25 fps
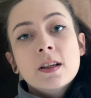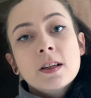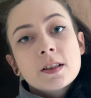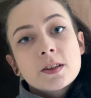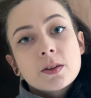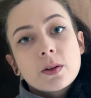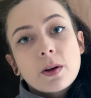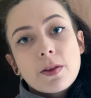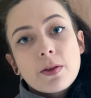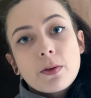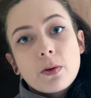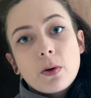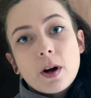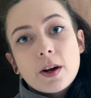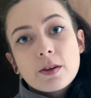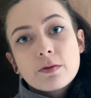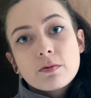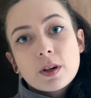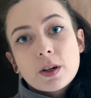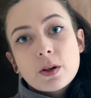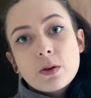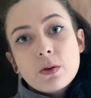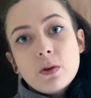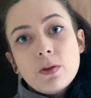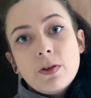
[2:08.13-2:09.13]
So I thought I'd
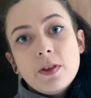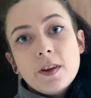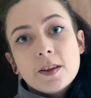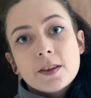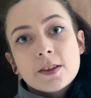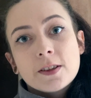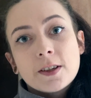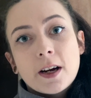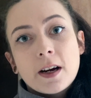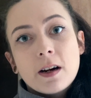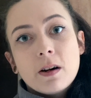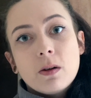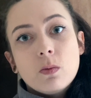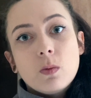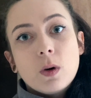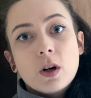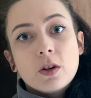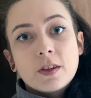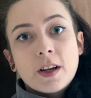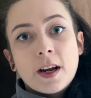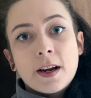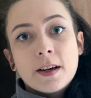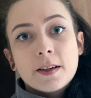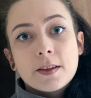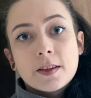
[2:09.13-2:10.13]
record this now while
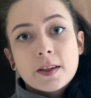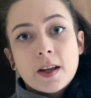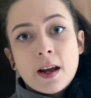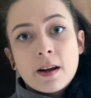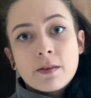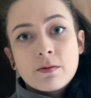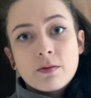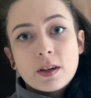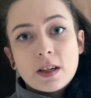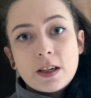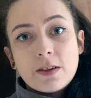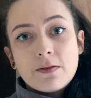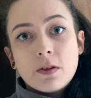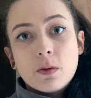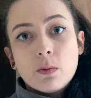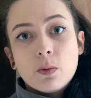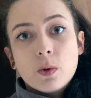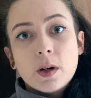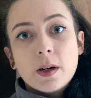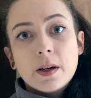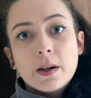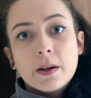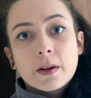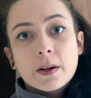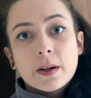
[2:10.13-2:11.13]
Dan's getting ready for
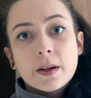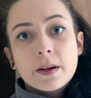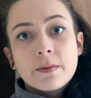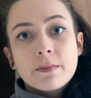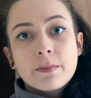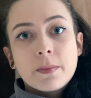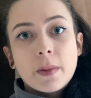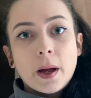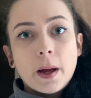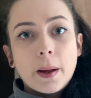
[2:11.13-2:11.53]
work.